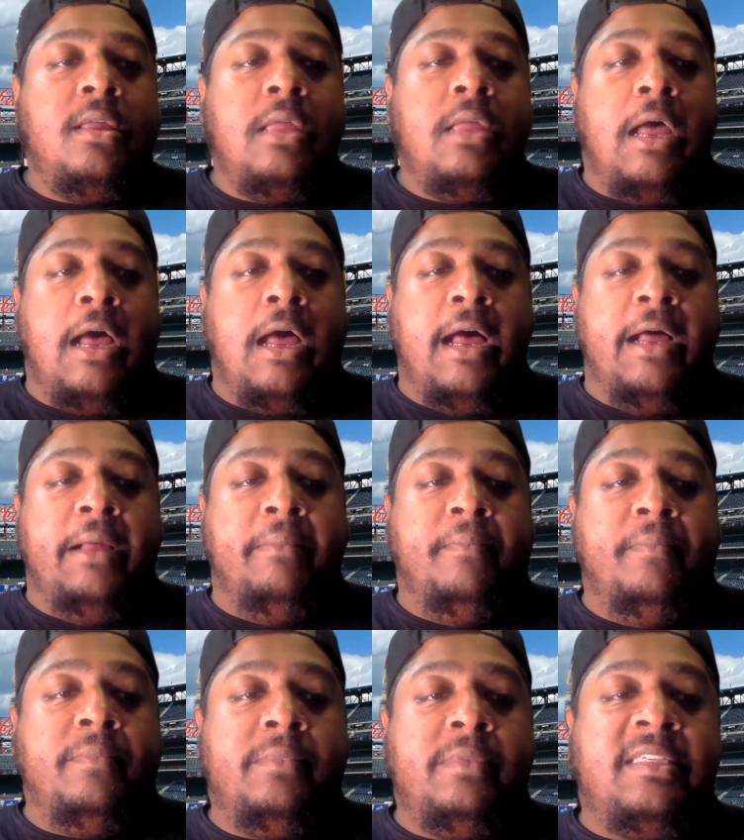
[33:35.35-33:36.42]

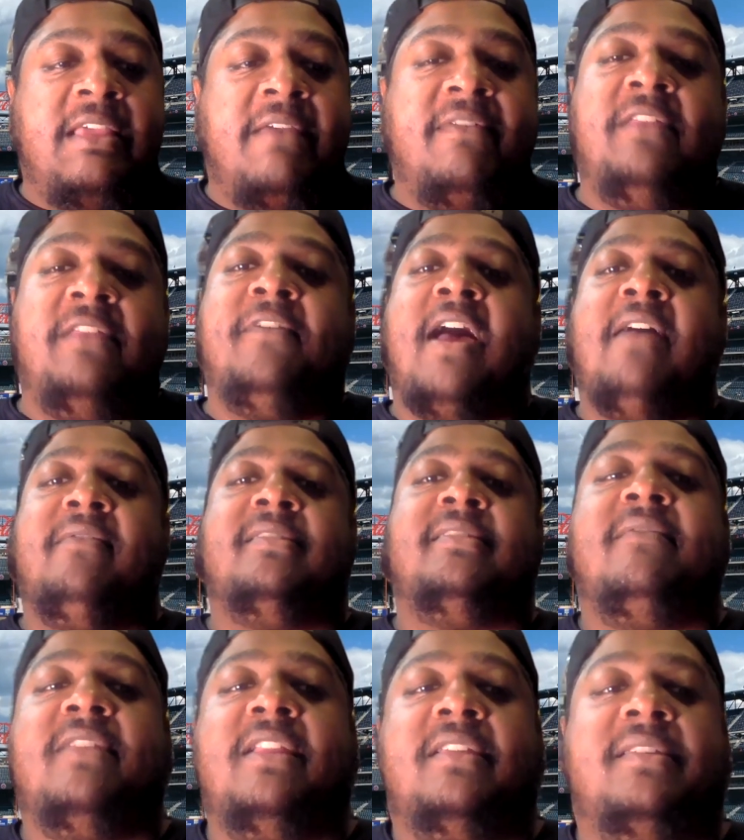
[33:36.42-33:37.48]
75 and
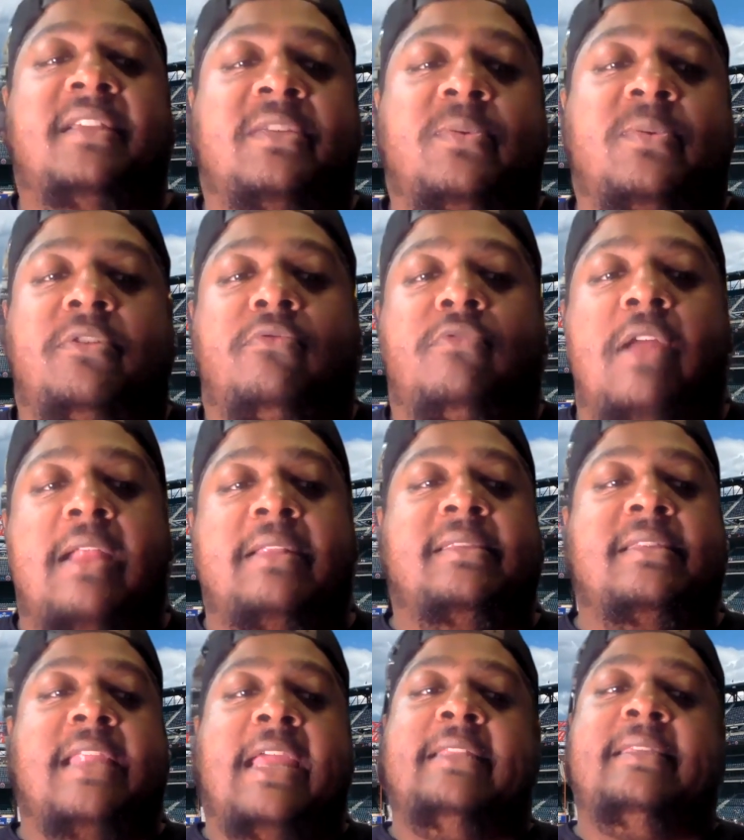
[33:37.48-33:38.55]
76 with the Reds,
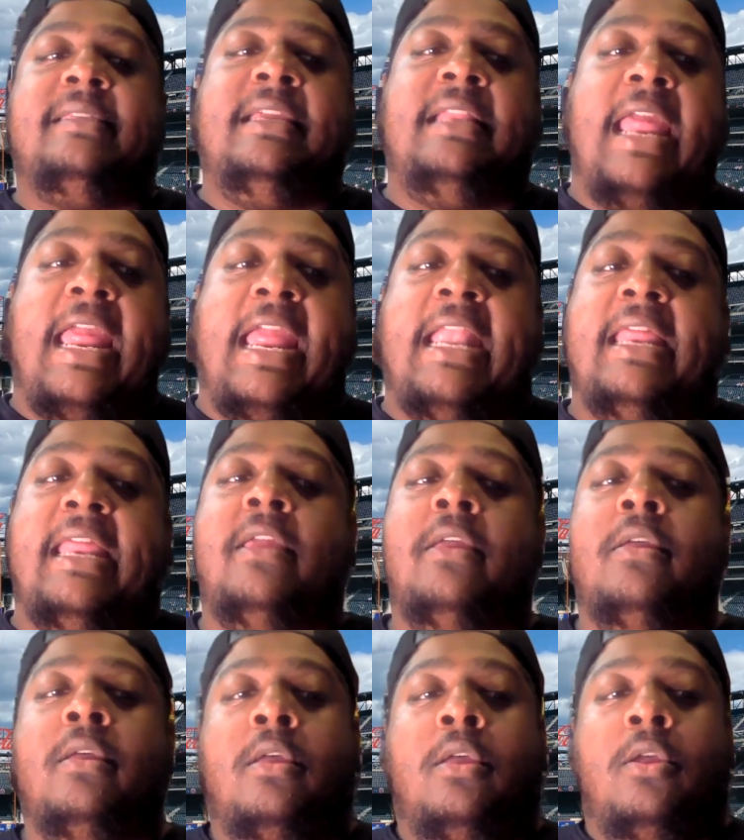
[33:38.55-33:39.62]
1980
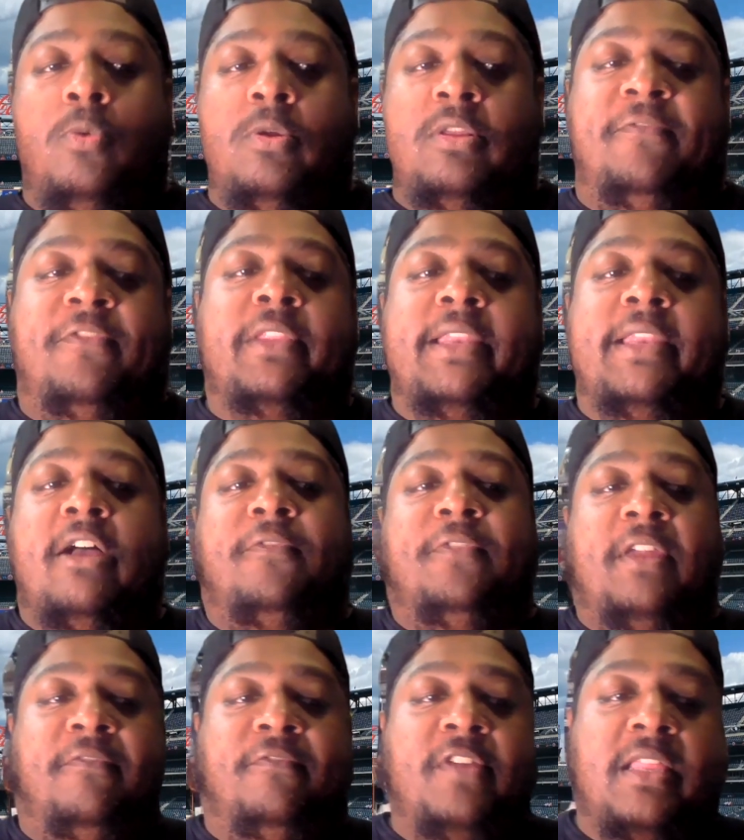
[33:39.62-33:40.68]
with the
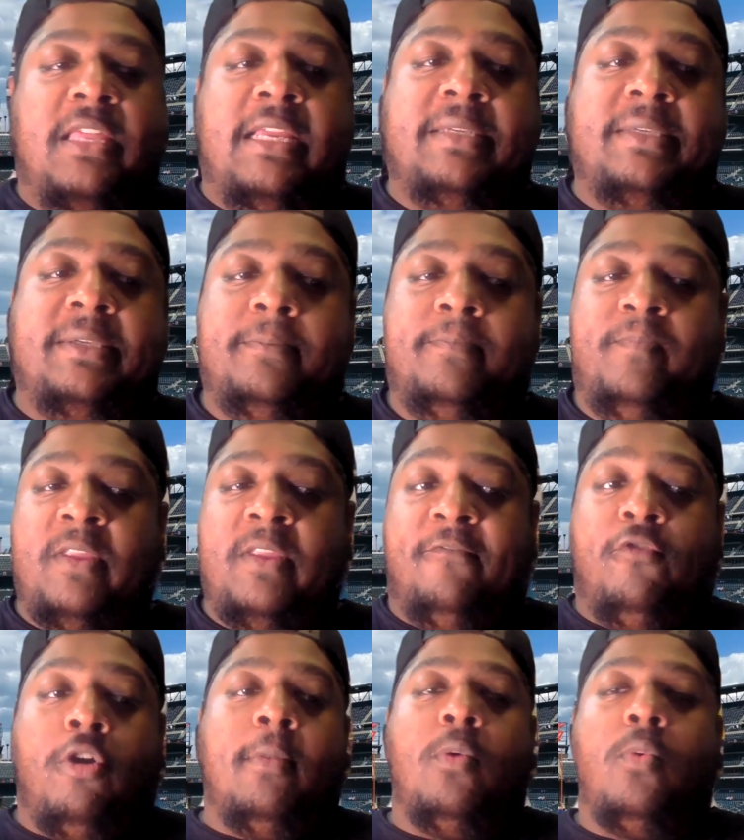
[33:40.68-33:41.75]
Philadelphia Phillies,
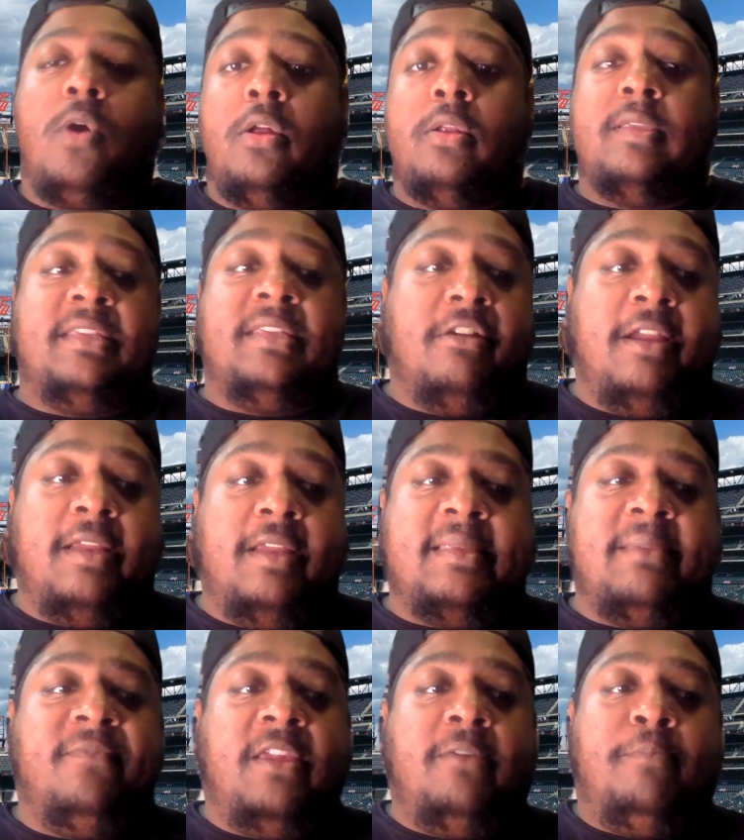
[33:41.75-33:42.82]
former World Series
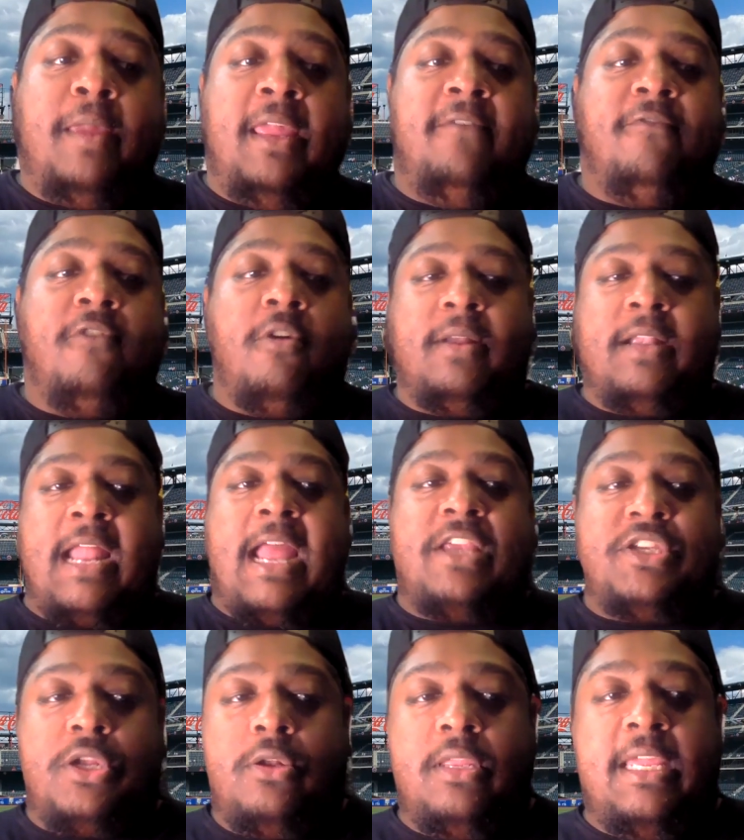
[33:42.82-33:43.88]
MVP, former
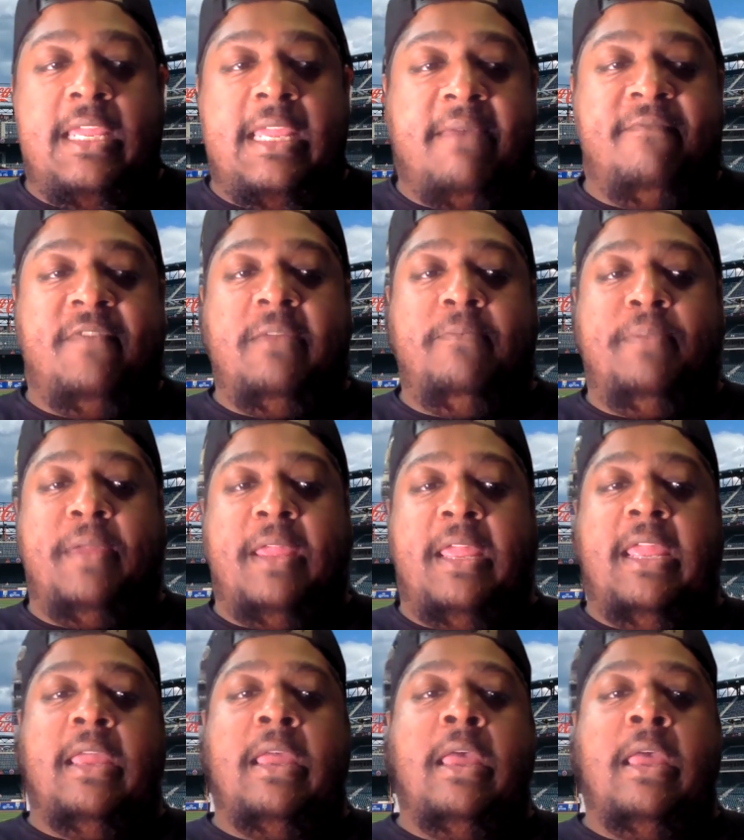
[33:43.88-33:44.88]
National League MVP,